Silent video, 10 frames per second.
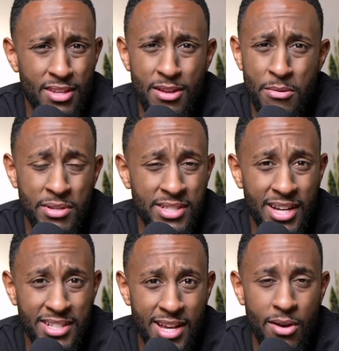Besides
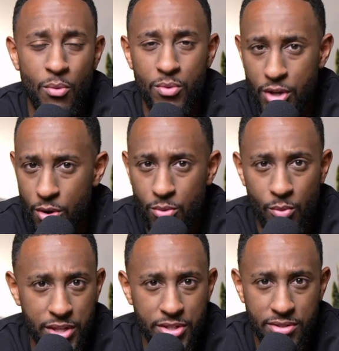that, don't
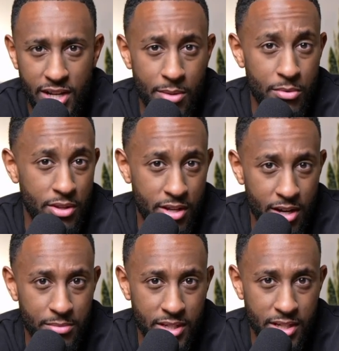waste your time on the
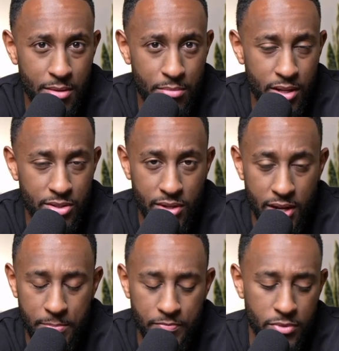CompTIA Net Plus. Okay.
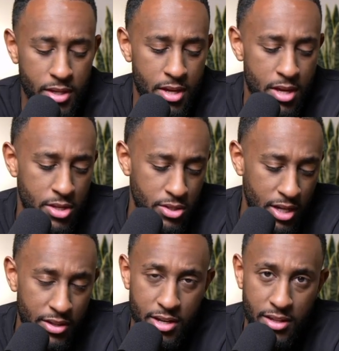So now that you
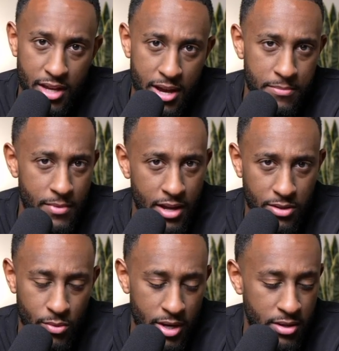got that out the
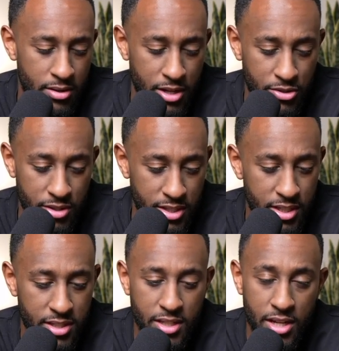way, you got your new
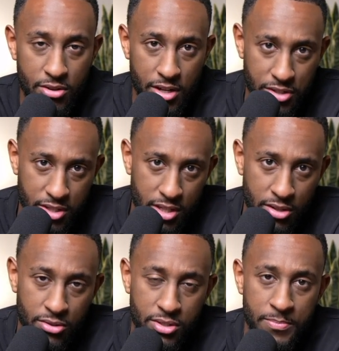CCNA, you got the
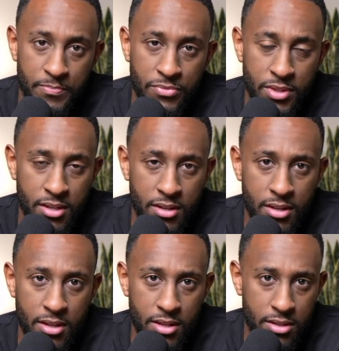skills,
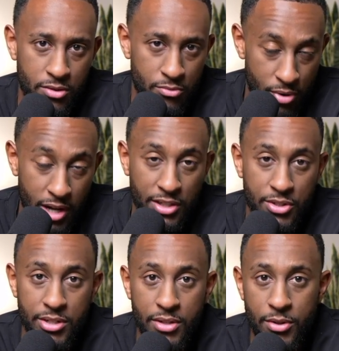you practice your
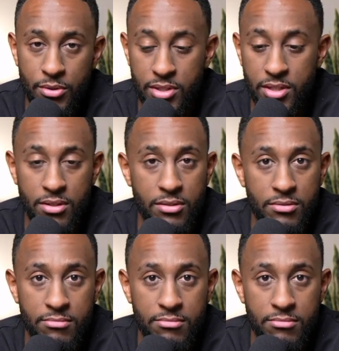interviewing skills,